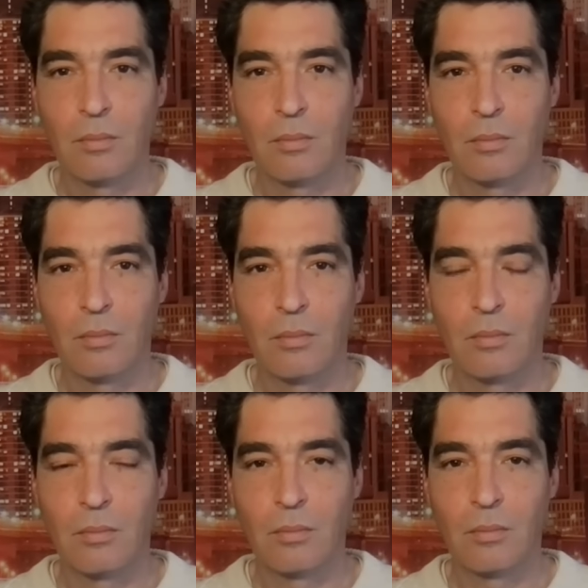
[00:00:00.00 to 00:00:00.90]

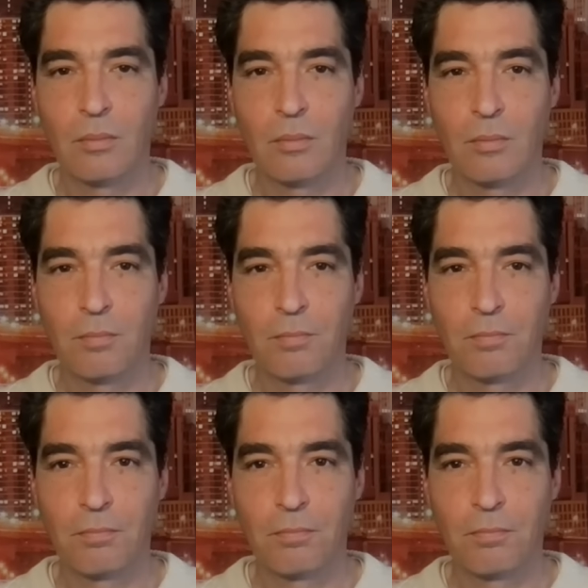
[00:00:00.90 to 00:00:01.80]

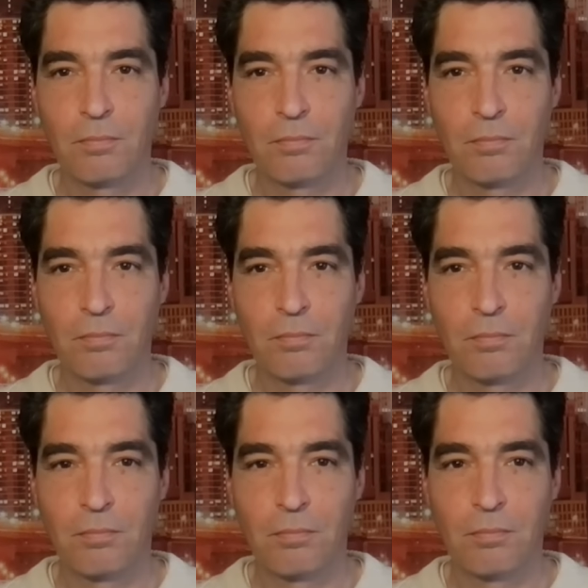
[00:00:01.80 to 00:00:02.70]

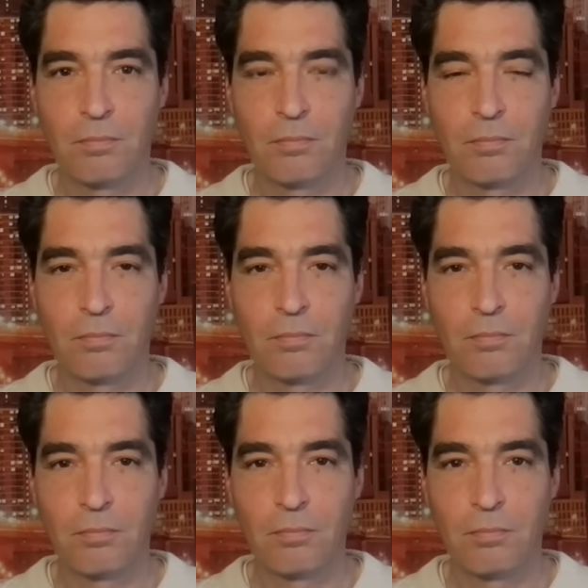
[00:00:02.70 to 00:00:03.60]

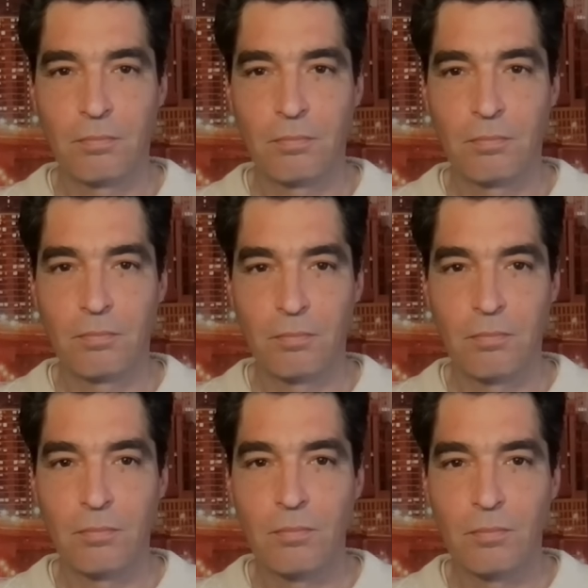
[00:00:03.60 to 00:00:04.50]

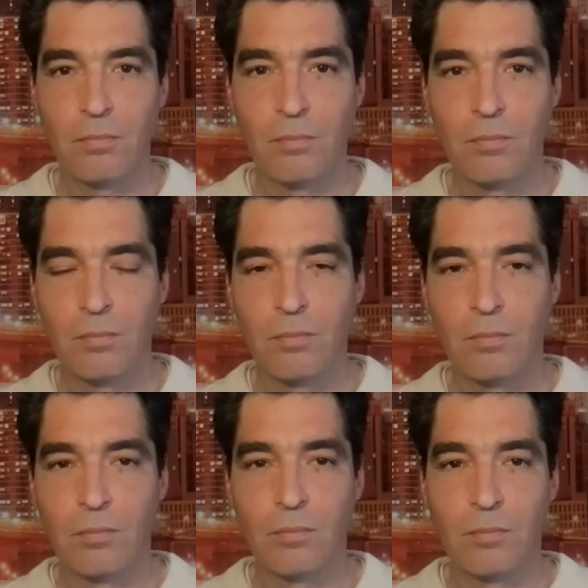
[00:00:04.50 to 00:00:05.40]

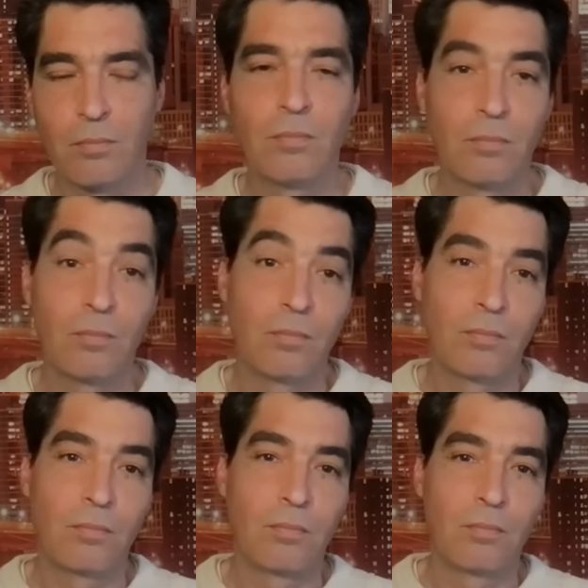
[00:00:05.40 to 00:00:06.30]

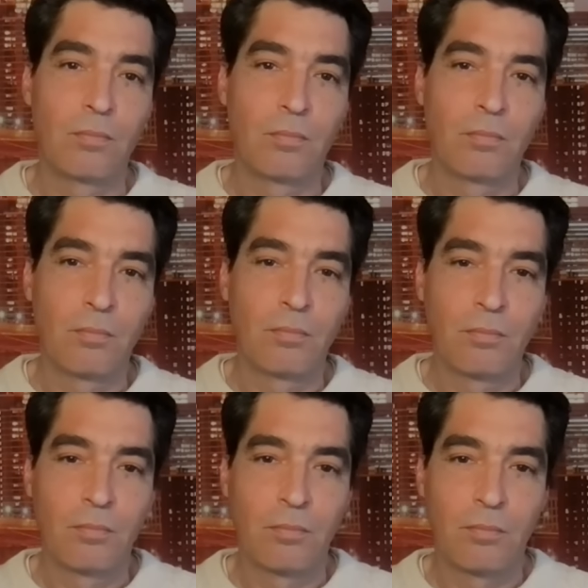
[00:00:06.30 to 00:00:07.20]

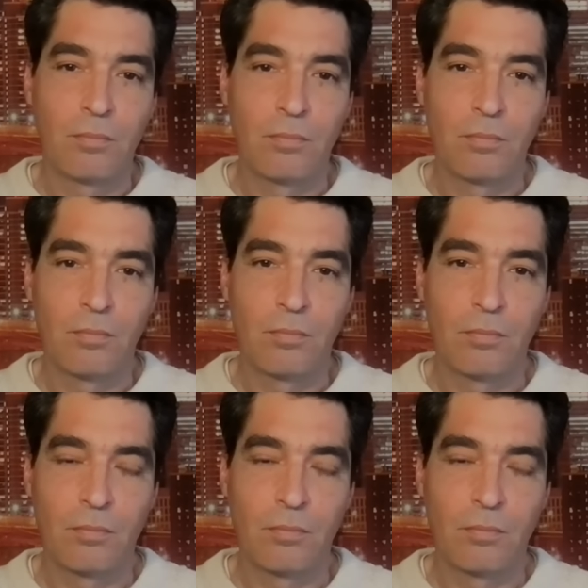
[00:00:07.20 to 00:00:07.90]
No words are spoken by the person on screen.